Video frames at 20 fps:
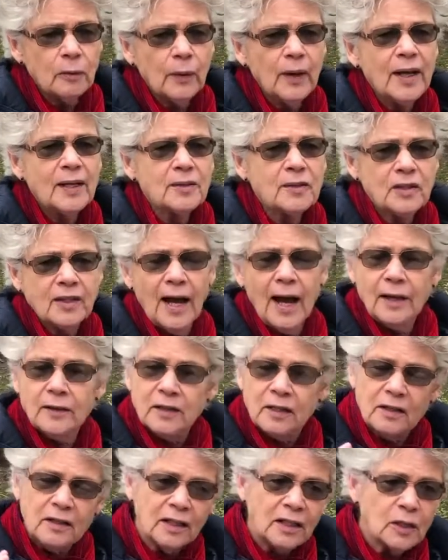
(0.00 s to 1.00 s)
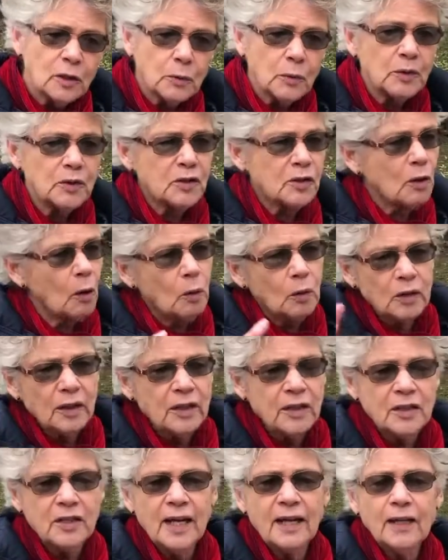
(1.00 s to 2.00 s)
ransacked and things were stolen
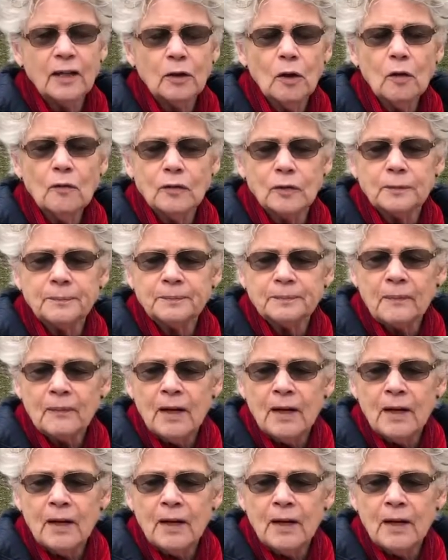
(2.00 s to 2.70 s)
and taken over,